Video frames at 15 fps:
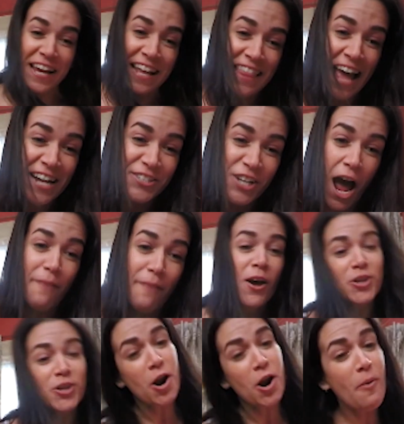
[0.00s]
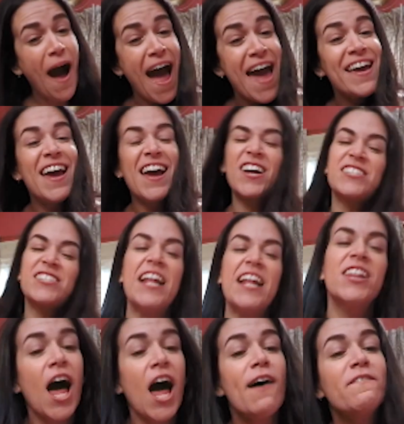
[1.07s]
get that job. You know why? Because I
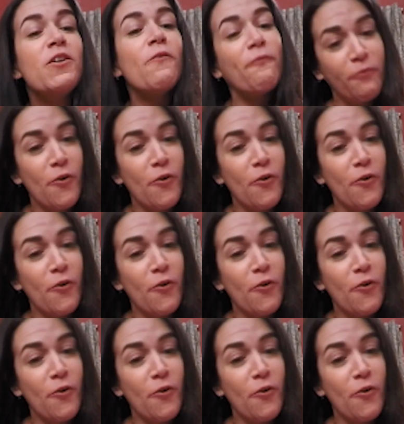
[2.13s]
love the mm.